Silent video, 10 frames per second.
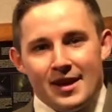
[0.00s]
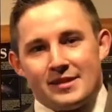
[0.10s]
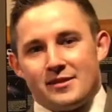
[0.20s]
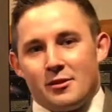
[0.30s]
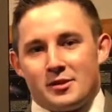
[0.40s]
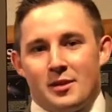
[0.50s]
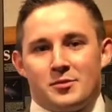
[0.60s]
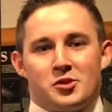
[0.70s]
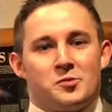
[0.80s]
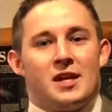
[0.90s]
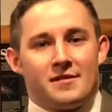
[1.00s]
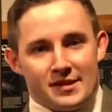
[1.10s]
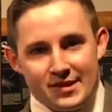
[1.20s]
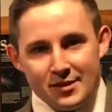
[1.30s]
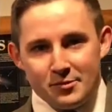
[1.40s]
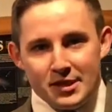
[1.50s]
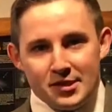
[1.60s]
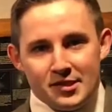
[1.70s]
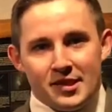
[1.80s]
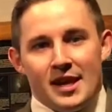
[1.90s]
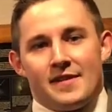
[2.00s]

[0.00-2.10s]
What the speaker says: as the low temperatures were down in the single digits